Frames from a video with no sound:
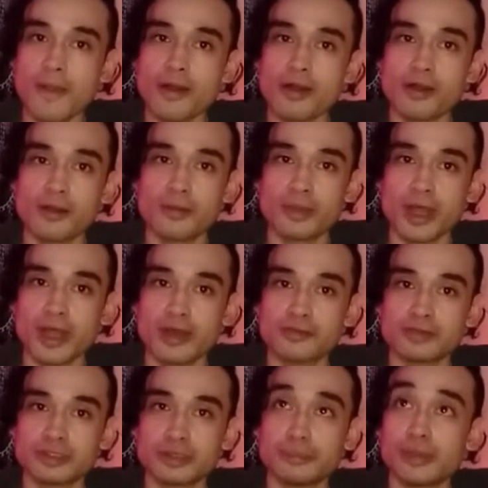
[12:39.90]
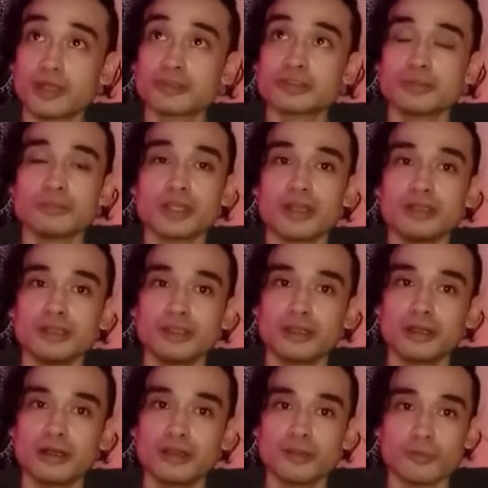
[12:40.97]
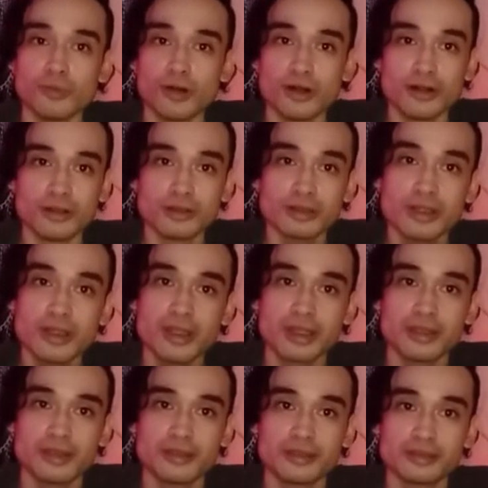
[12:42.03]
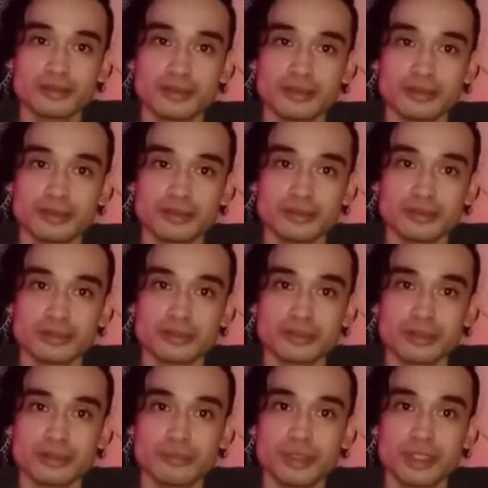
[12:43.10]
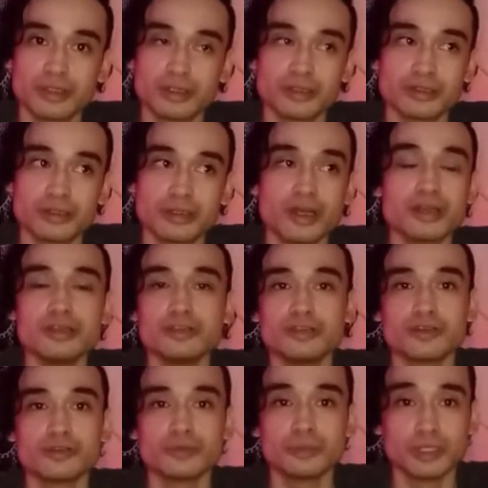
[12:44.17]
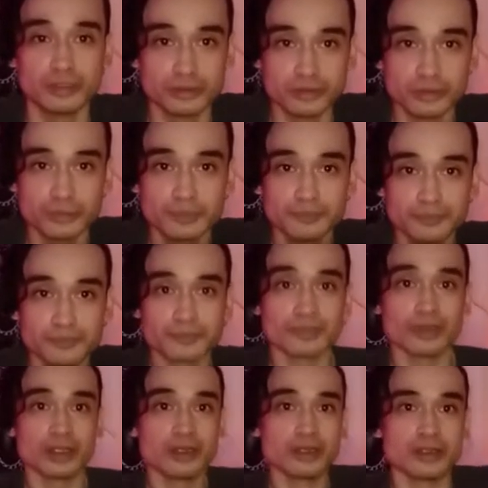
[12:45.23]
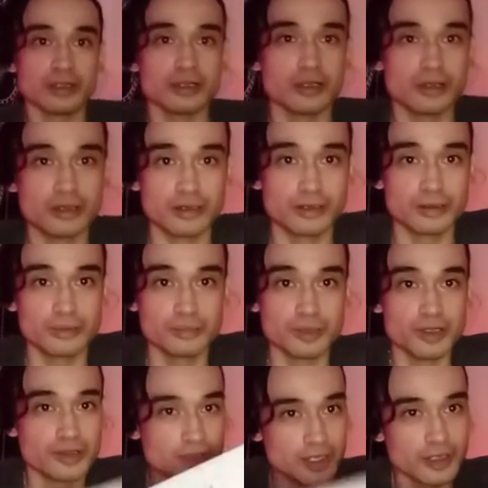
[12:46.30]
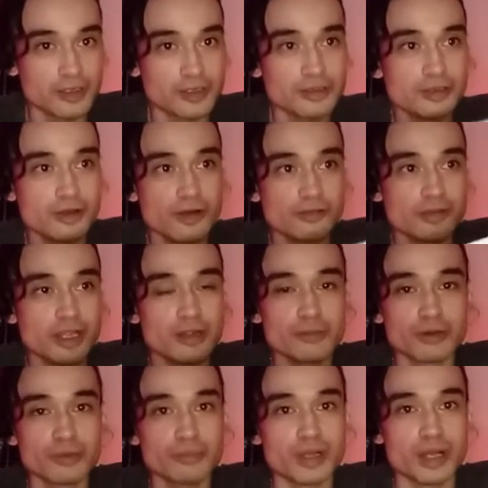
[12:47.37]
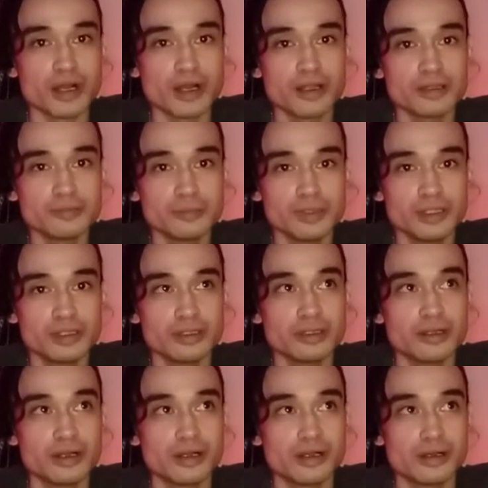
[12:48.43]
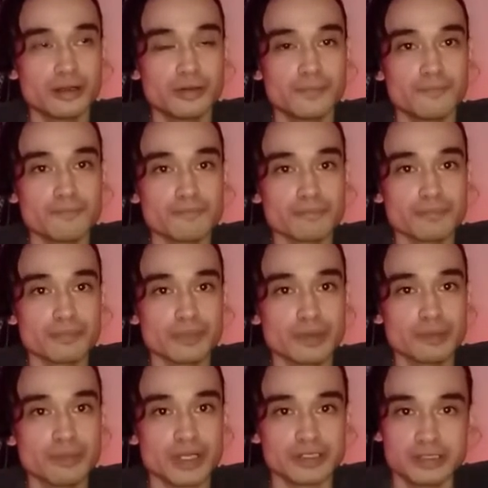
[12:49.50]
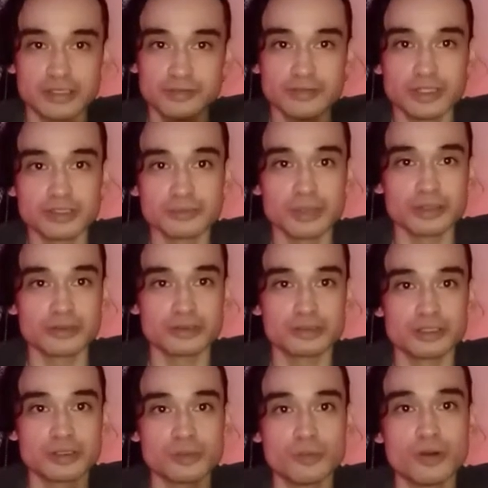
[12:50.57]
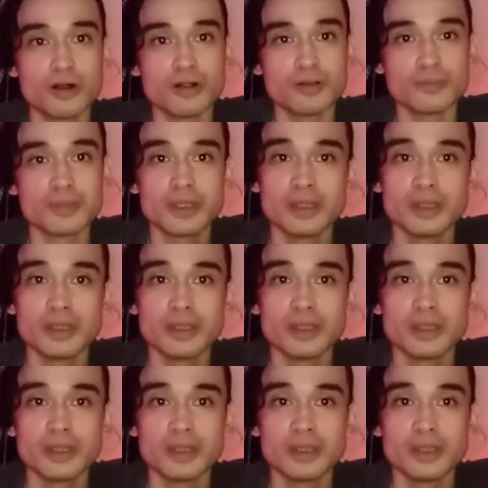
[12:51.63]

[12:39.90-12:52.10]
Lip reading: I have to mount some lighting on the wall. And these are just going to make it a lot easier for me to do. And off camera behind me, my TV is mounted to the wall.